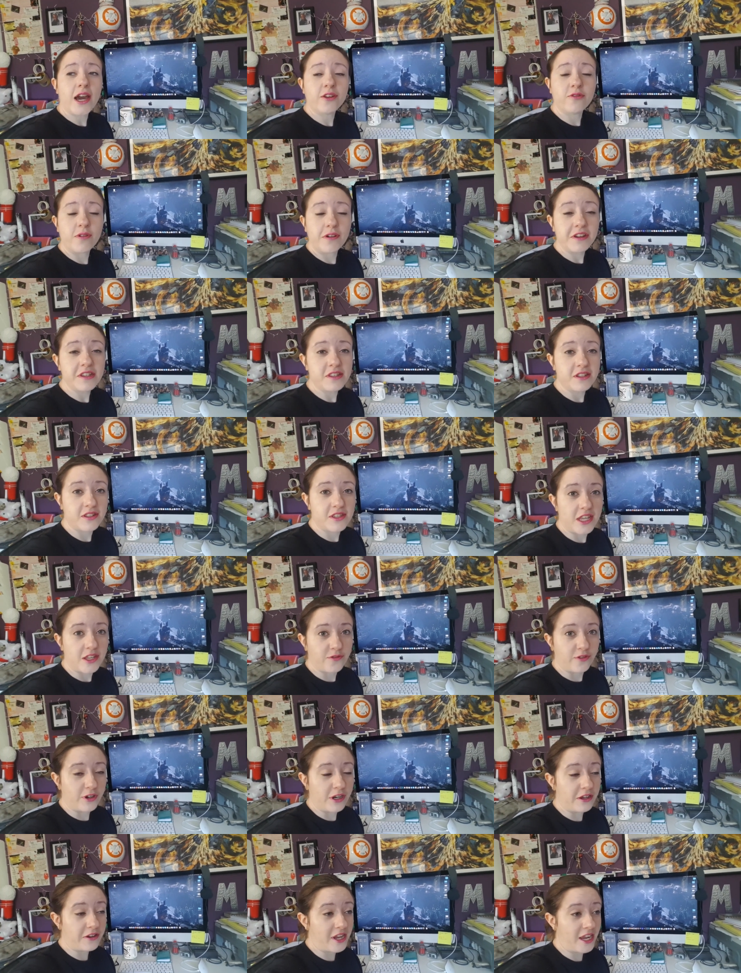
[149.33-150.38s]
At a very
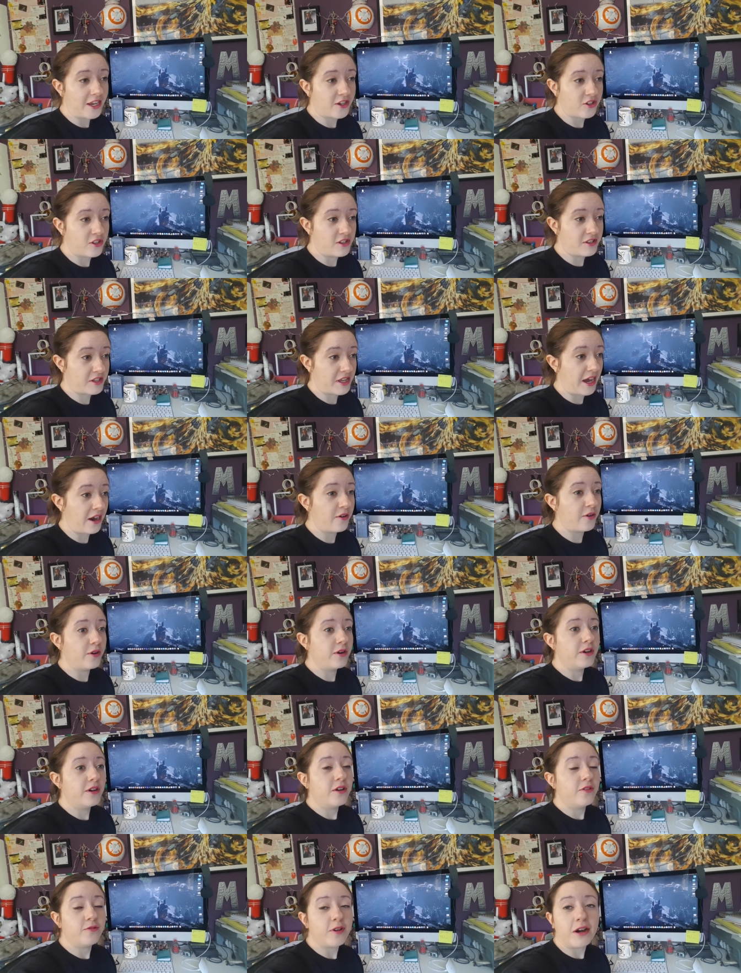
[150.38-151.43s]
successful location scout,
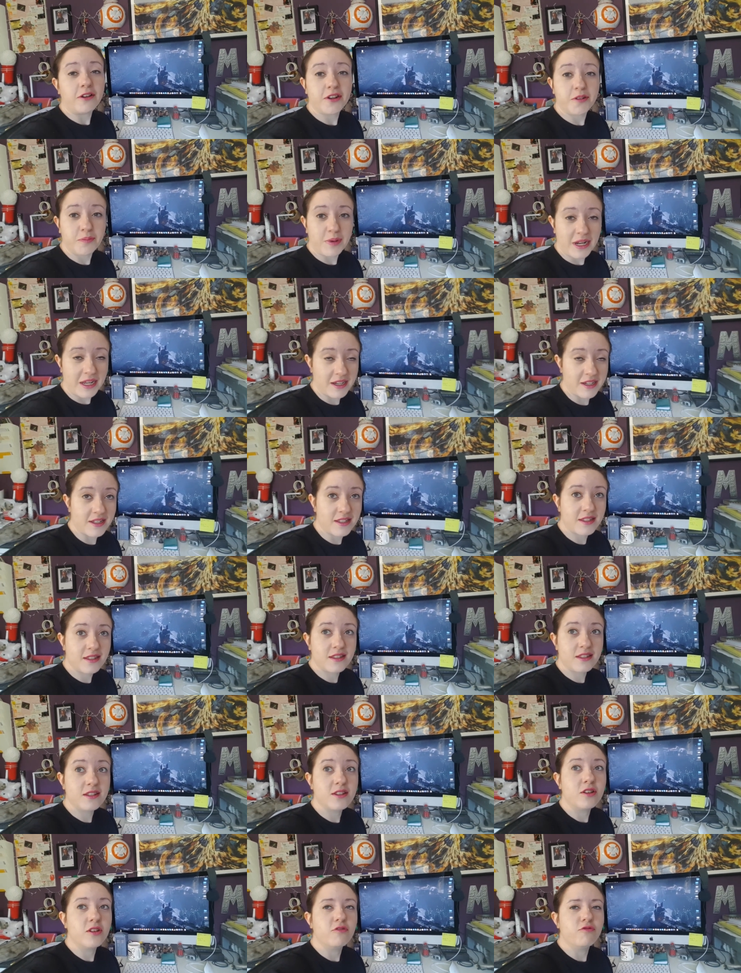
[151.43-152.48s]
found a
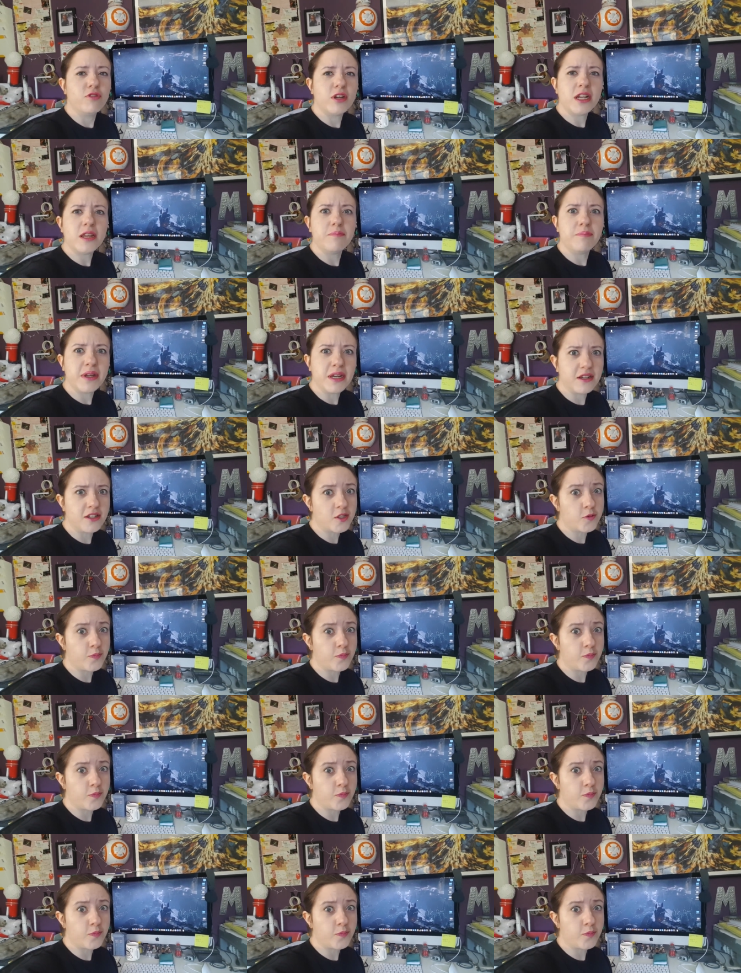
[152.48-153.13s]
place really big